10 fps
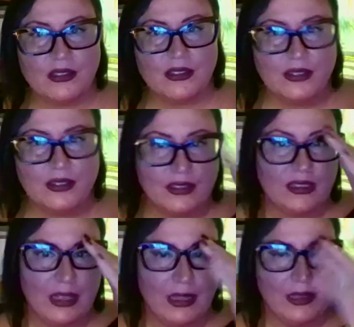
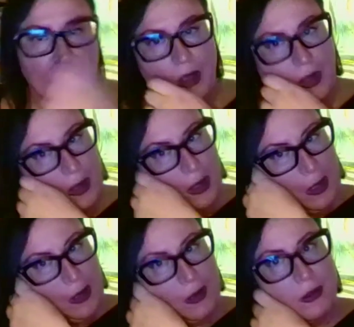Did you do the Four
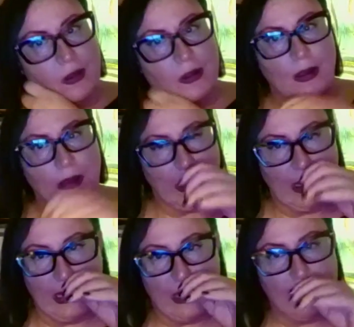Winds training
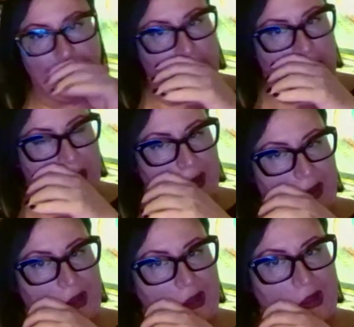in New York, or did
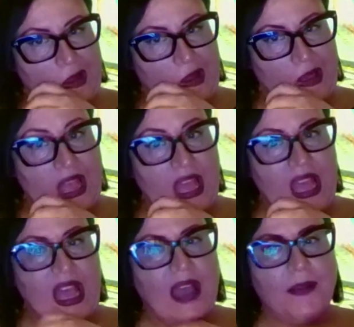you go to
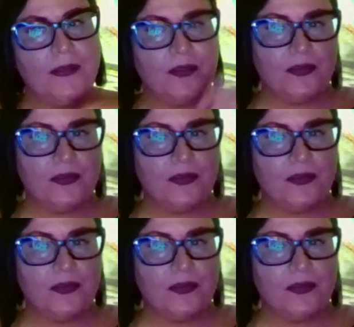Peru, or